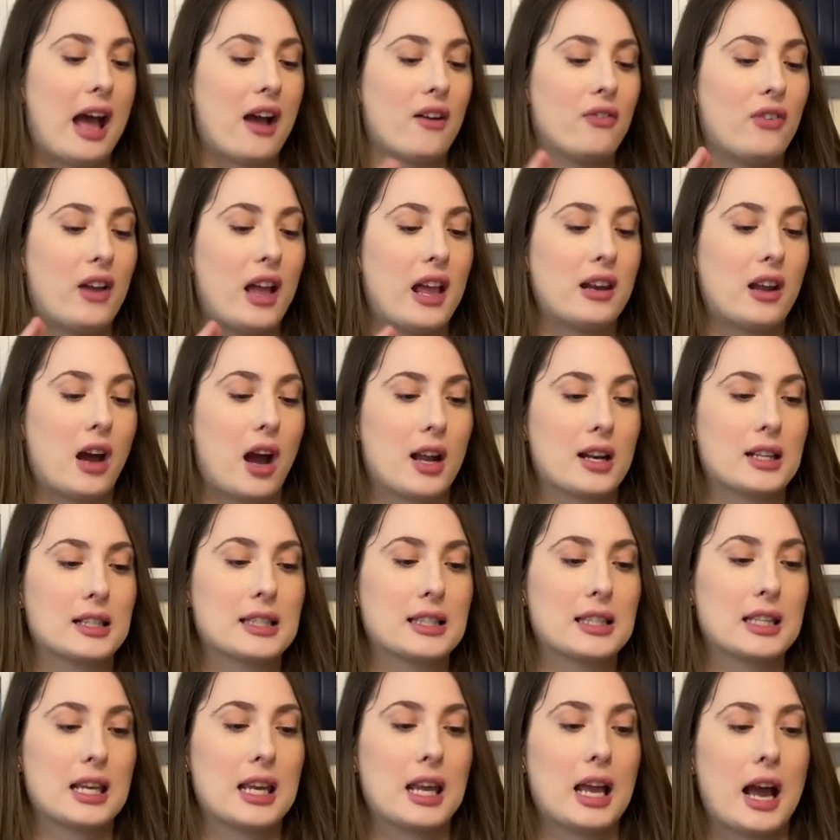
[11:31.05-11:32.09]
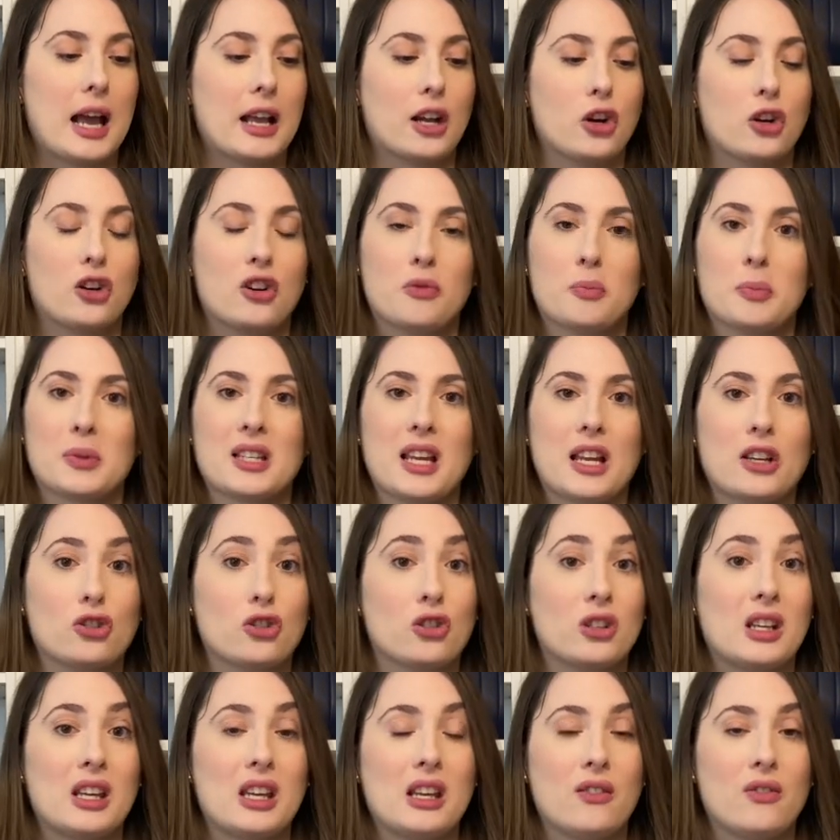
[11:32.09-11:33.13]
and honestly, I could have potentially
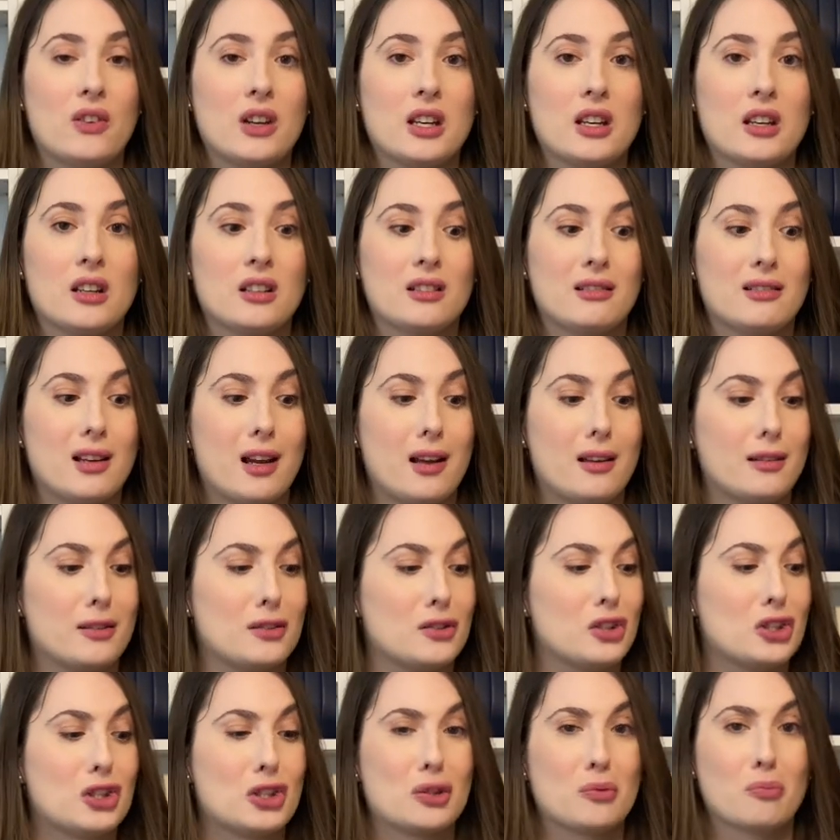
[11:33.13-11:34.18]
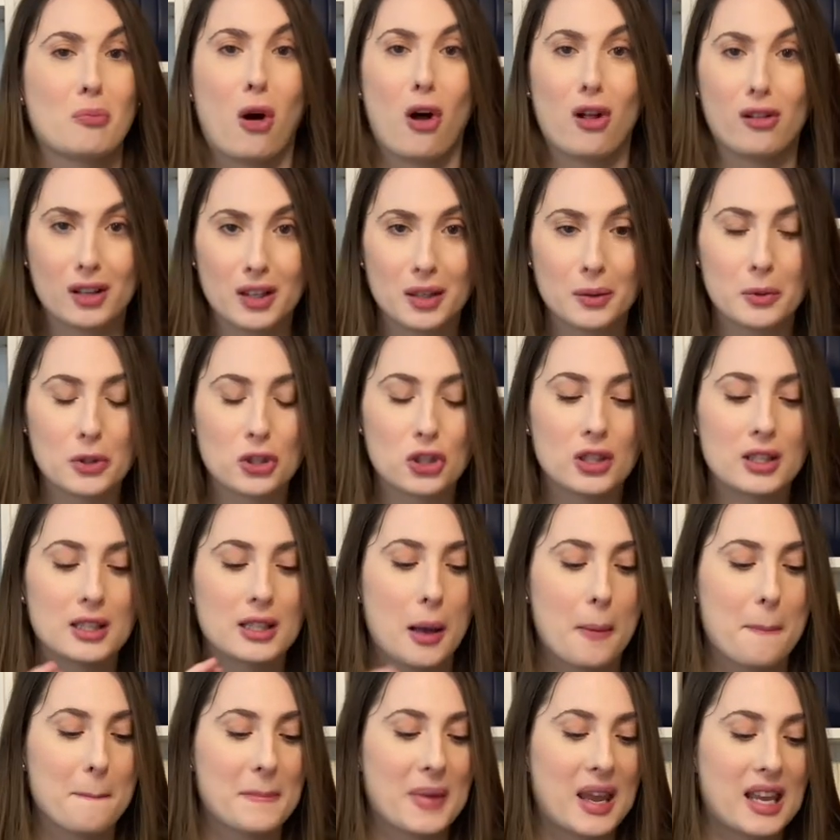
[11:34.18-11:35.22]
even done smaller, which is
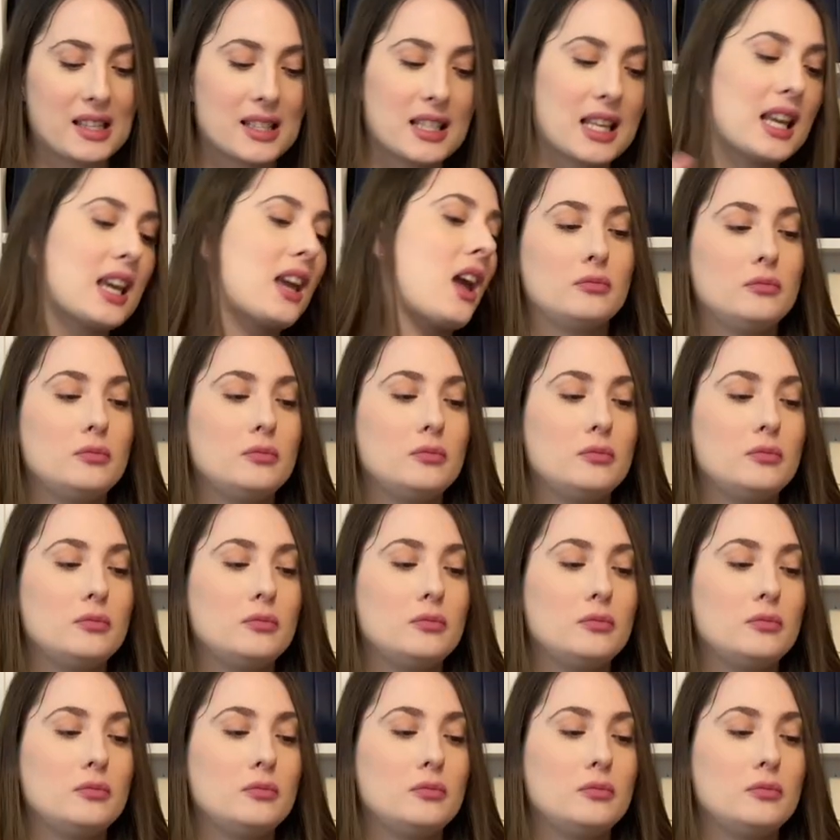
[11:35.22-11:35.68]
amazing.